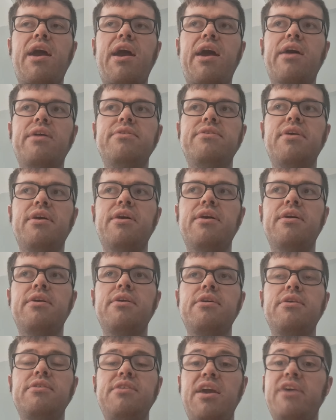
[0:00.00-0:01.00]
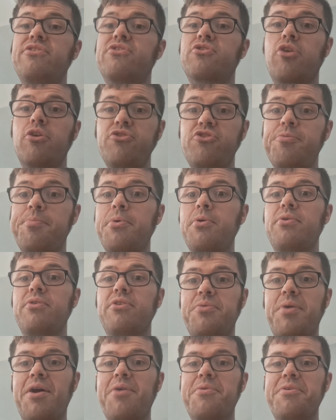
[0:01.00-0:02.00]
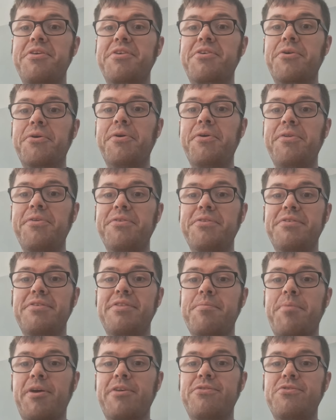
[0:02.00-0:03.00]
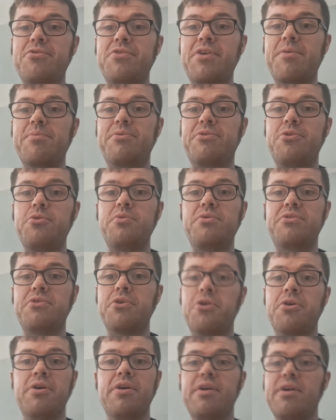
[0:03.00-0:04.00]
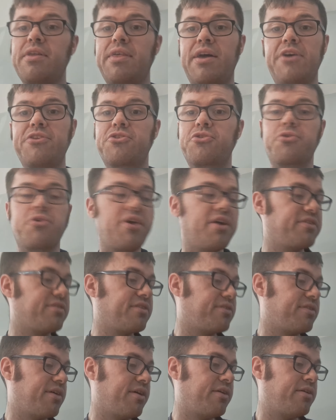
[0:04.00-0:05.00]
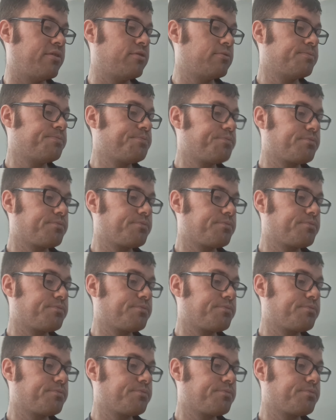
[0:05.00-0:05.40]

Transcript: And yeah, he's contributing as well with the goals in the past few games too, so that's great to see.